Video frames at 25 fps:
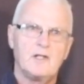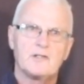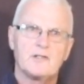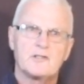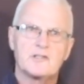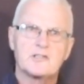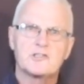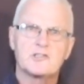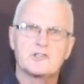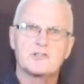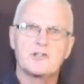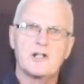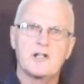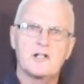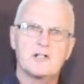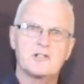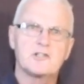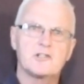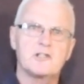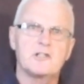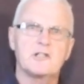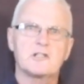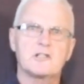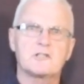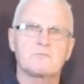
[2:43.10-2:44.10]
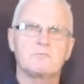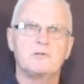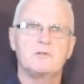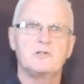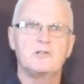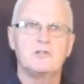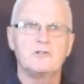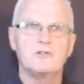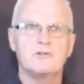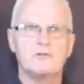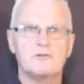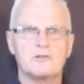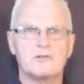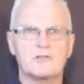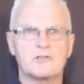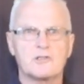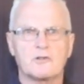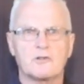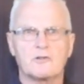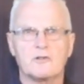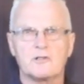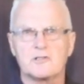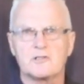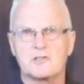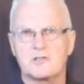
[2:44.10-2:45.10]
This strategy has been used
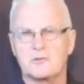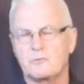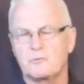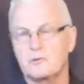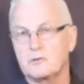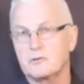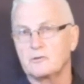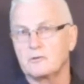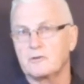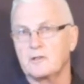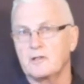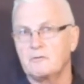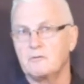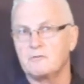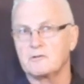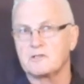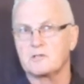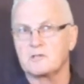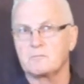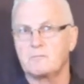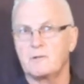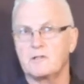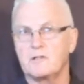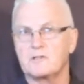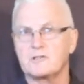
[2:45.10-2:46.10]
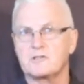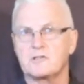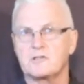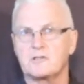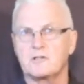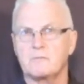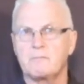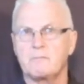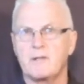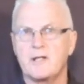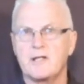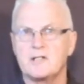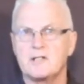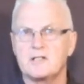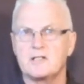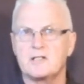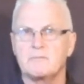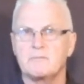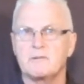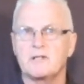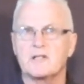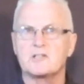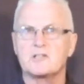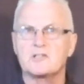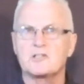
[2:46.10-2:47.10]
across the world in response to the
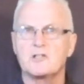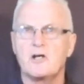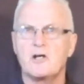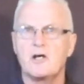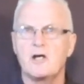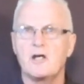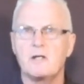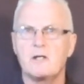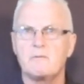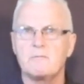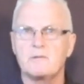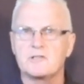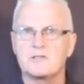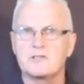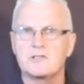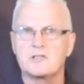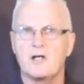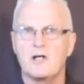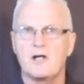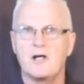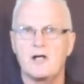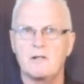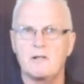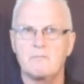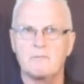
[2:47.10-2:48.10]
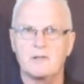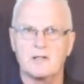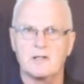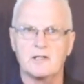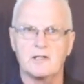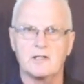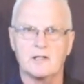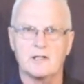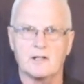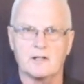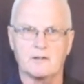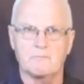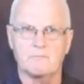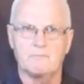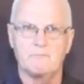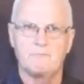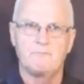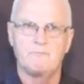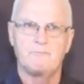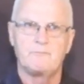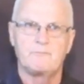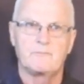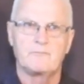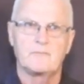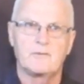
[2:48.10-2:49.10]
pandemic time and time again.
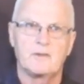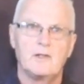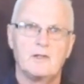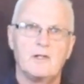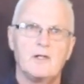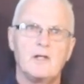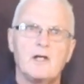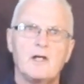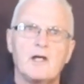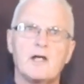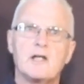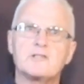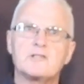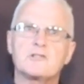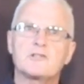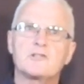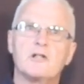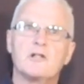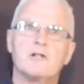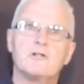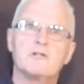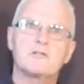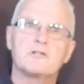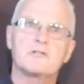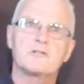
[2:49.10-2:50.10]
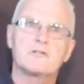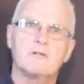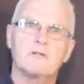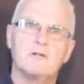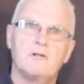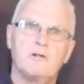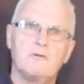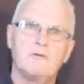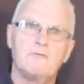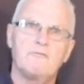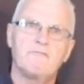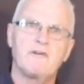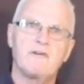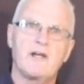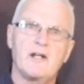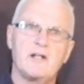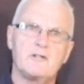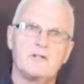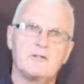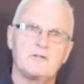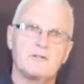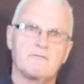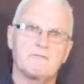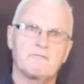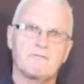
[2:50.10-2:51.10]
As those who
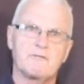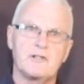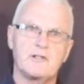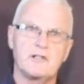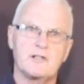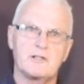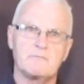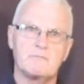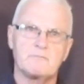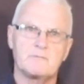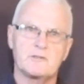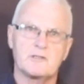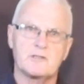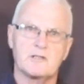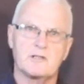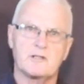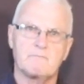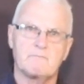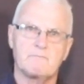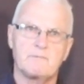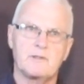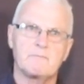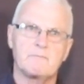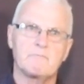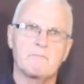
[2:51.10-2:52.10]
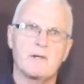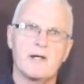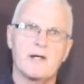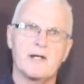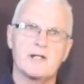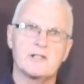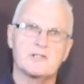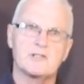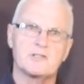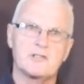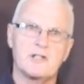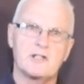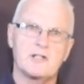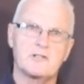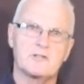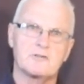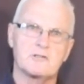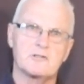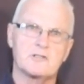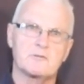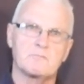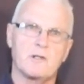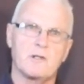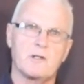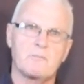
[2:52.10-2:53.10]
value the freedoms that have been passed down to
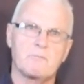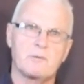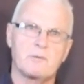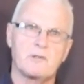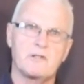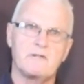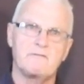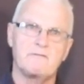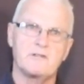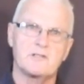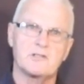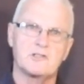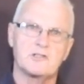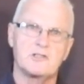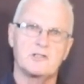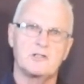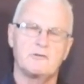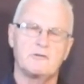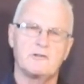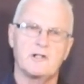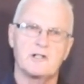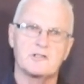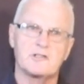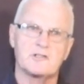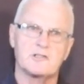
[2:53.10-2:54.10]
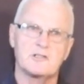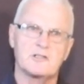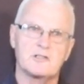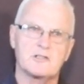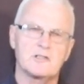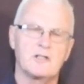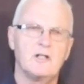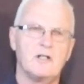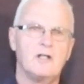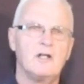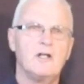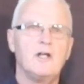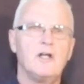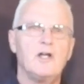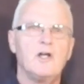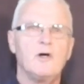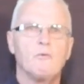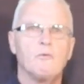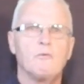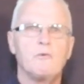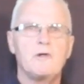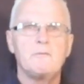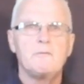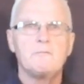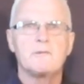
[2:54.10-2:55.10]
us by previous generations,
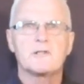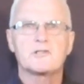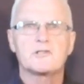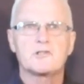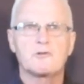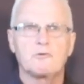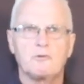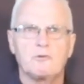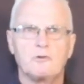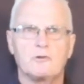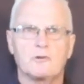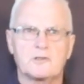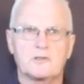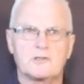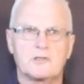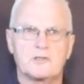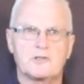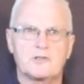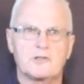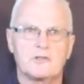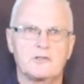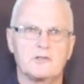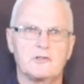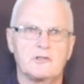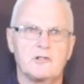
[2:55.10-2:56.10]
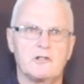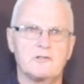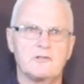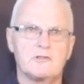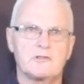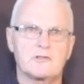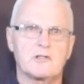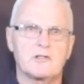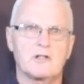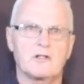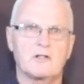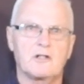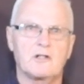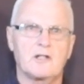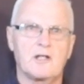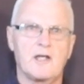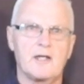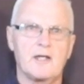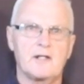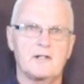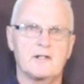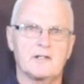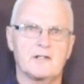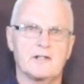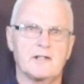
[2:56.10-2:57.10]
we must look to Trudeau's
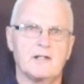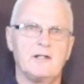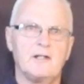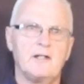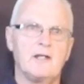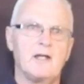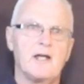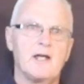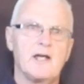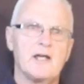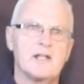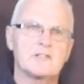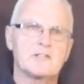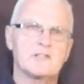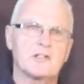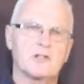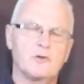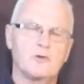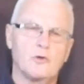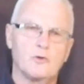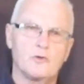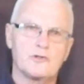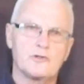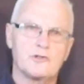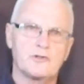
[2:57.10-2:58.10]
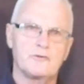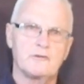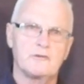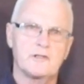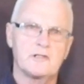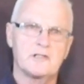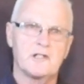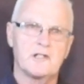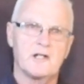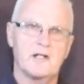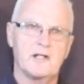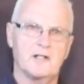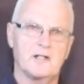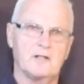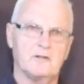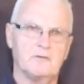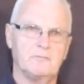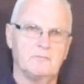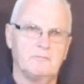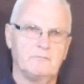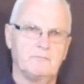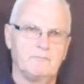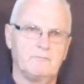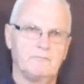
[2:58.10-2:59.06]
Canada as a cautionary tale.